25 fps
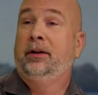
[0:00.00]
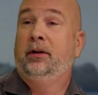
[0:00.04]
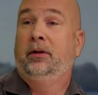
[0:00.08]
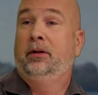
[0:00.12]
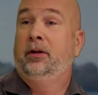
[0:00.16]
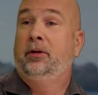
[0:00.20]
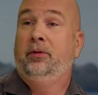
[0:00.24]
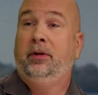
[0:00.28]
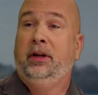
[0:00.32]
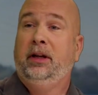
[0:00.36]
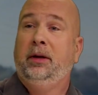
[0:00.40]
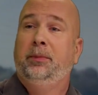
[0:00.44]
don't
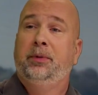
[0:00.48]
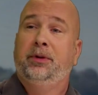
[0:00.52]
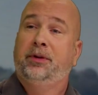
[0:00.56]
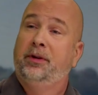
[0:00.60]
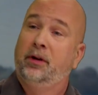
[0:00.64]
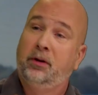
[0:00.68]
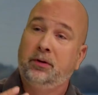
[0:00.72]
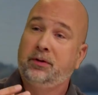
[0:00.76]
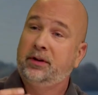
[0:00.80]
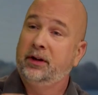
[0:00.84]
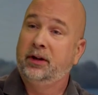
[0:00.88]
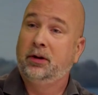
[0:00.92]
know, Ibis
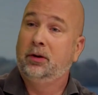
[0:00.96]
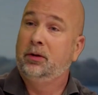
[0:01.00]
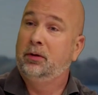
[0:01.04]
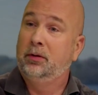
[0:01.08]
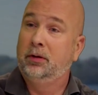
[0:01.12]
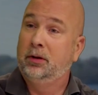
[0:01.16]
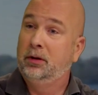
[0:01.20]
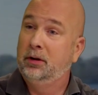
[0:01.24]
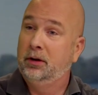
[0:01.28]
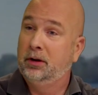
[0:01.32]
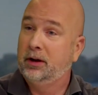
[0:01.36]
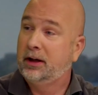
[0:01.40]

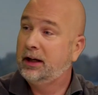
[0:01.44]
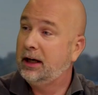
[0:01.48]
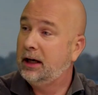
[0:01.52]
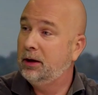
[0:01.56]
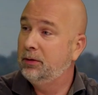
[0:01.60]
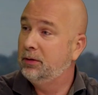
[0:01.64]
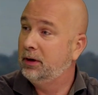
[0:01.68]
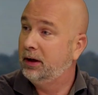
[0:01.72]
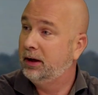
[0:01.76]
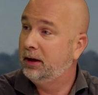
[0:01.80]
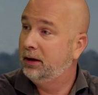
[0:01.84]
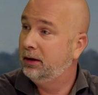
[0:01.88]
Hotel
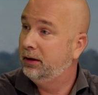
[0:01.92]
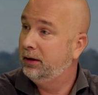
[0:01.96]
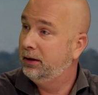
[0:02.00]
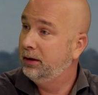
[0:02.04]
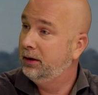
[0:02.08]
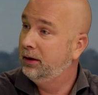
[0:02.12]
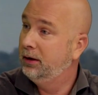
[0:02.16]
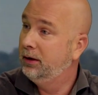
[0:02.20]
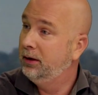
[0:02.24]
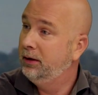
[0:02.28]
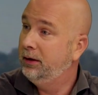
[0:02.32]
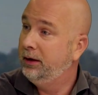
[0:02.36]
Gouda,
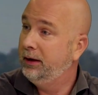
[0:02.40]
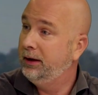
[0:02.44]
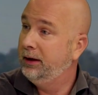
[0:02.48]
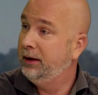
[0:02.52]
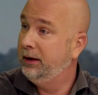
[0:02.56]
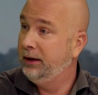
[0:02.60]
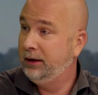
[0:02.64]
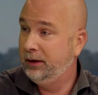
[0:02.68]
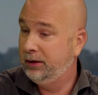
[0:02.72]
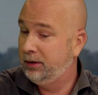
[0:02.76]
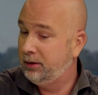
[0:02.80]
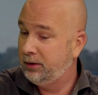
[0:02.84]

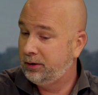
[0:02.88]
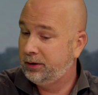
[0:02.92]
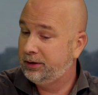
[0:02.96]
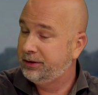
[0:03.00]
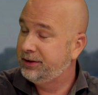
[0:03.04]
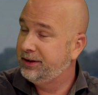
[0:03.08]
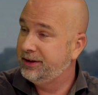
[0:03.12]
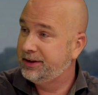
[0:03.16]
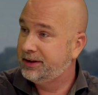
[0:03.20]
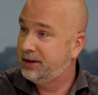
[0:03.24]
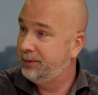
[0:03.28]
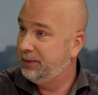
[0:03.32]
and in another
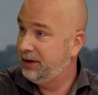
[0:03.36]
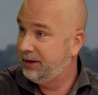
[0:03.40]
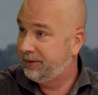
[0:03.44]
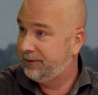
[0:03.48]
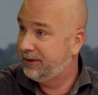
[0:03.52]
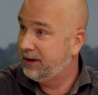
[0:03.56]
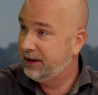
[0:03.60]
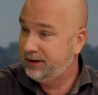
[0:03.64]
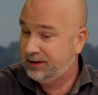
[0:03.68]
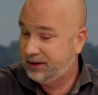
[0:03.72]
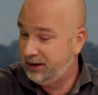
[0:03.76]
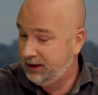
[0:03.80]
system it
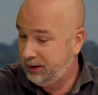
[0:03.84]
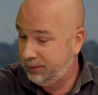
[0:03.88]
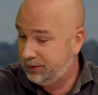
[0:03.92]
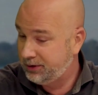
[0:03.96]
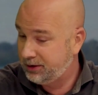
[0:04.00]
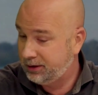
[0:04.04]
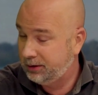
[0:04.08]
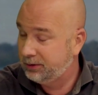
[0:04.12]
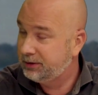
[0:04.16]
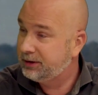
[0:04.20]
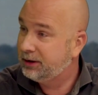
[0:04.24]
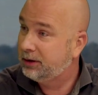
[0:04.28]
finds the
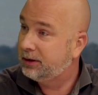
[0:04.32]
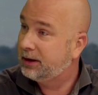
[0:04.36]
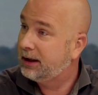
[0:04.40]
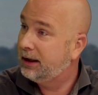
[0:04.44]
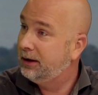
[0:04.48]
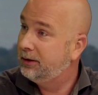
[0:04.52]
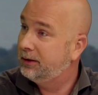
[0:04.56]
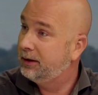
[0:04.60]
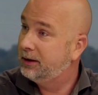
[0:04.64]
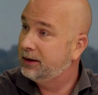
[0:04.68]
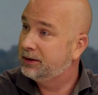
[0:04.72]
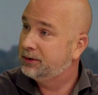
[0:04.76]
Ibis Hotel
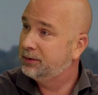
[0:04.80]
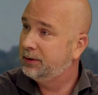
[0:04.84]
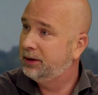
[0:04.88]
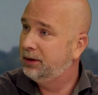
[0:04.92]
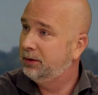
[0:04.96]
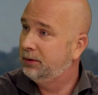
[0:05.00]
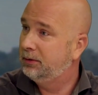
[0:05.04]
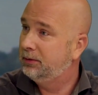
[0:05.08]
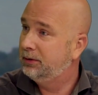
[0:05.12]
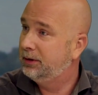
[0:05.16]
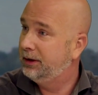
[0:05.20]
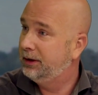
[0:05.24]
Gouda as well.